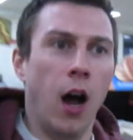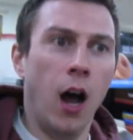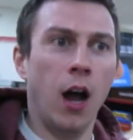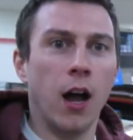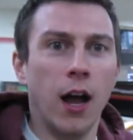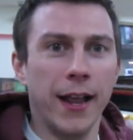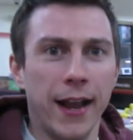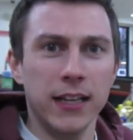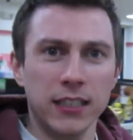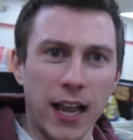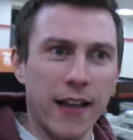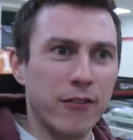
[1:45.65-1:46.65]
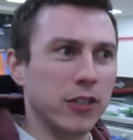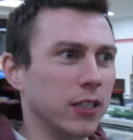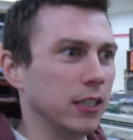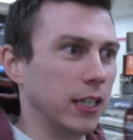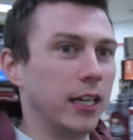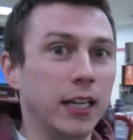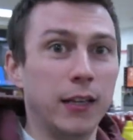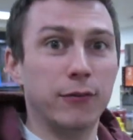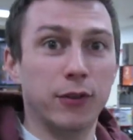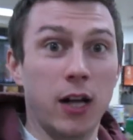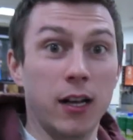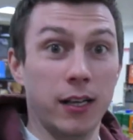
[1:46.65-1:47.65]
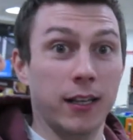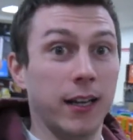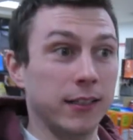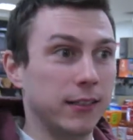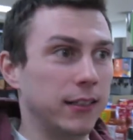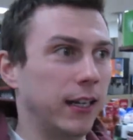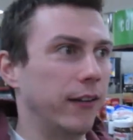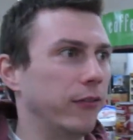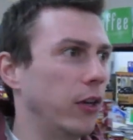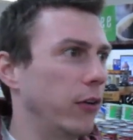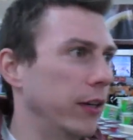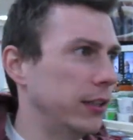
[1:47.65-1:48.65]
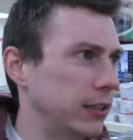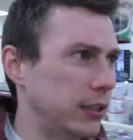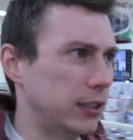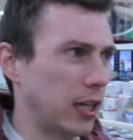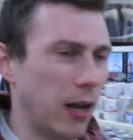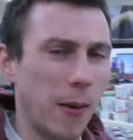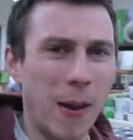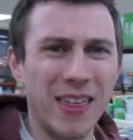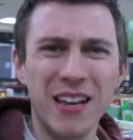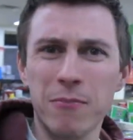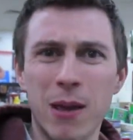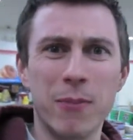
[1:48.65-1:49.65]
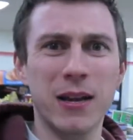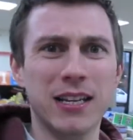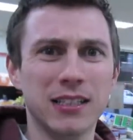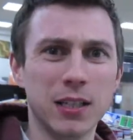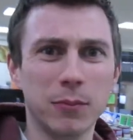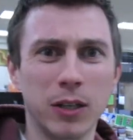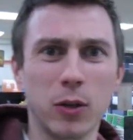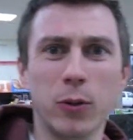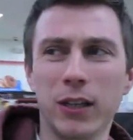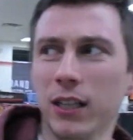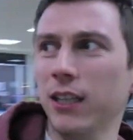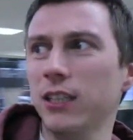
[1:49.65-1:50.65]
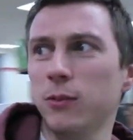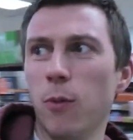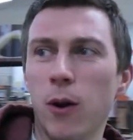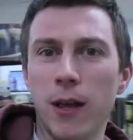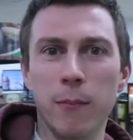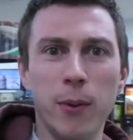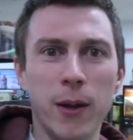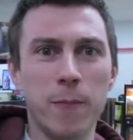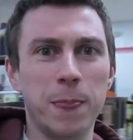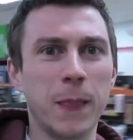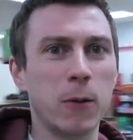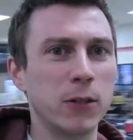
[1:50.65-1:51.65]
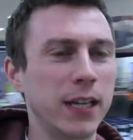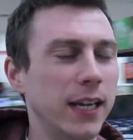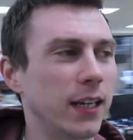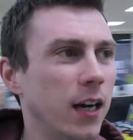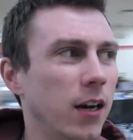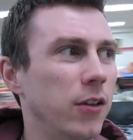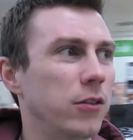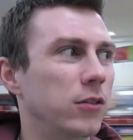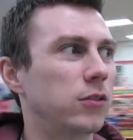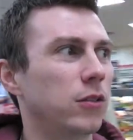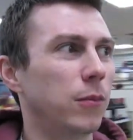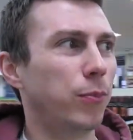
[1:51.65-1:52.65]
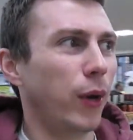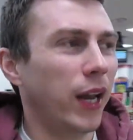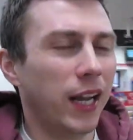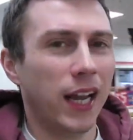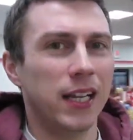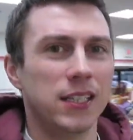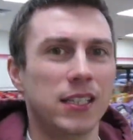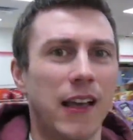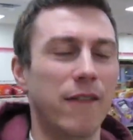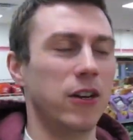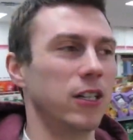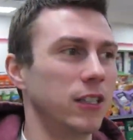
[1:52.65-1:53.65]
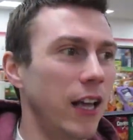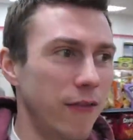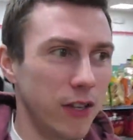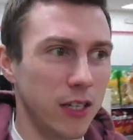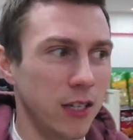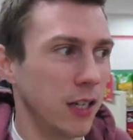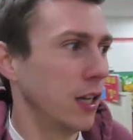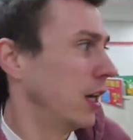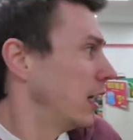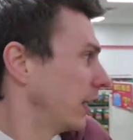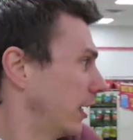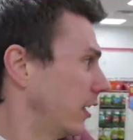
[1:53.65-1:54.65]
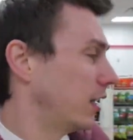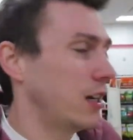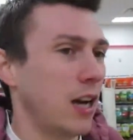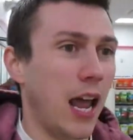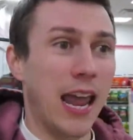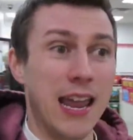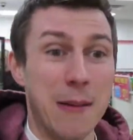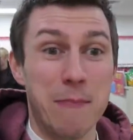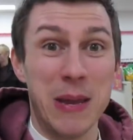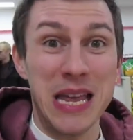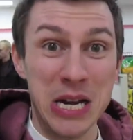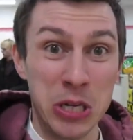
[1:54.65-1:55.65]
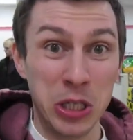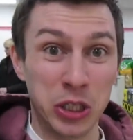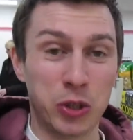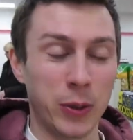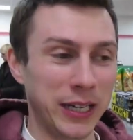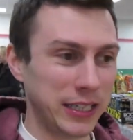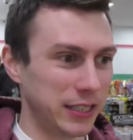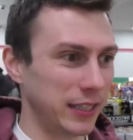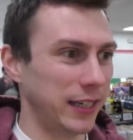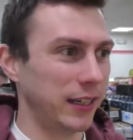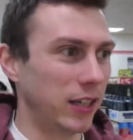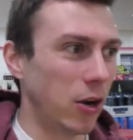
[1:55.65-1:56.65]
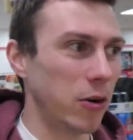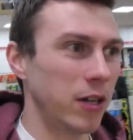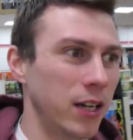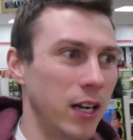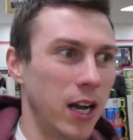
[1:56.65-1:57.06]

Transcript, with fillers: Oh, hi guys. I haven't done any vlogging yet today, I've noticed. I think maybe I did something quickly this morning, but we're taking our usual break at 7-Eleven, getting in an amp energy drink to get going.